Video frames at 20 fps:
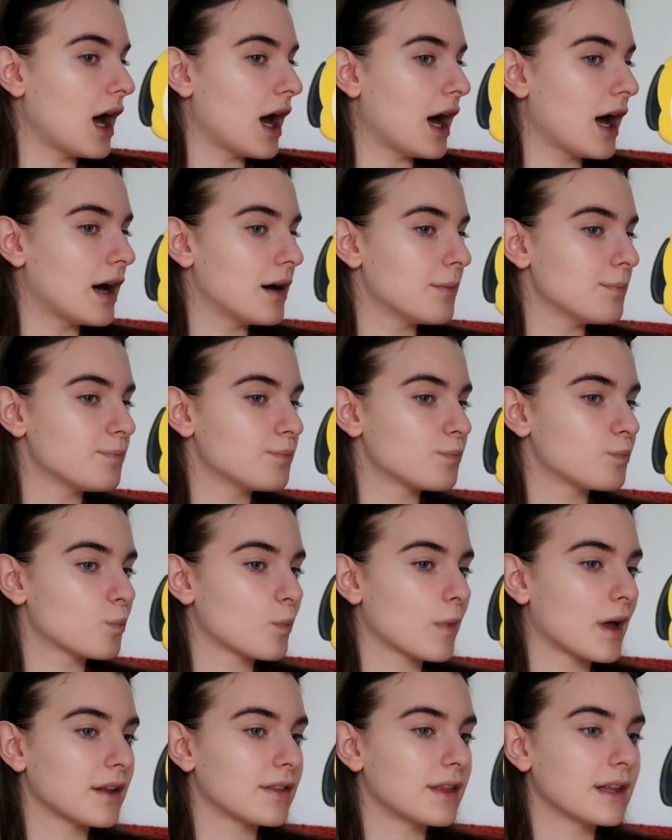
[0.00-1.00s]
I
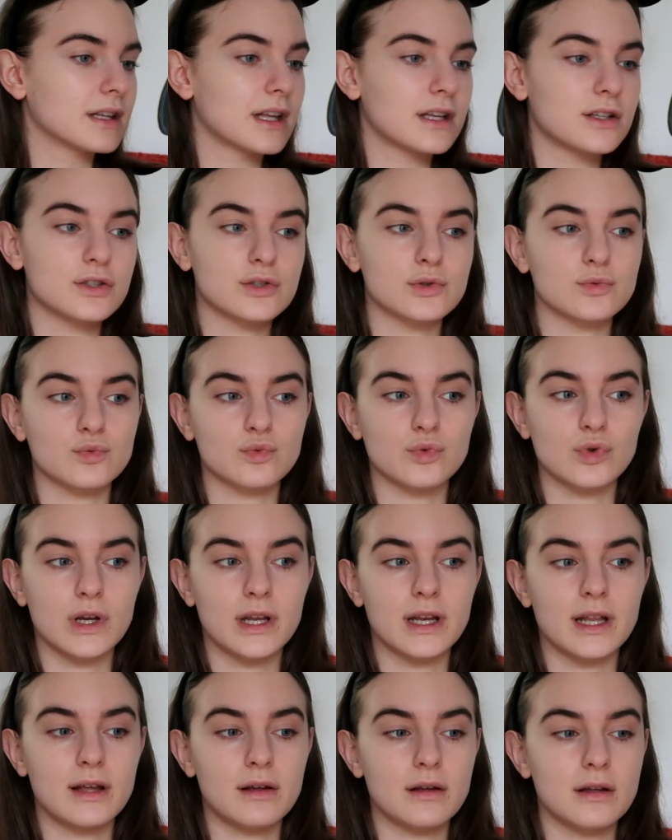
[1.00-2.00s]
think they just
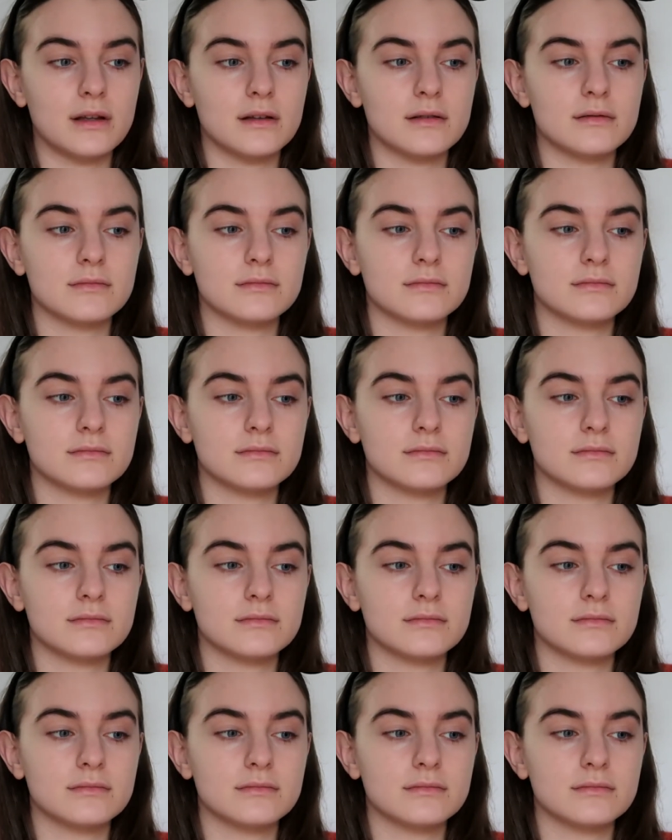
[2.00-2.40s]
really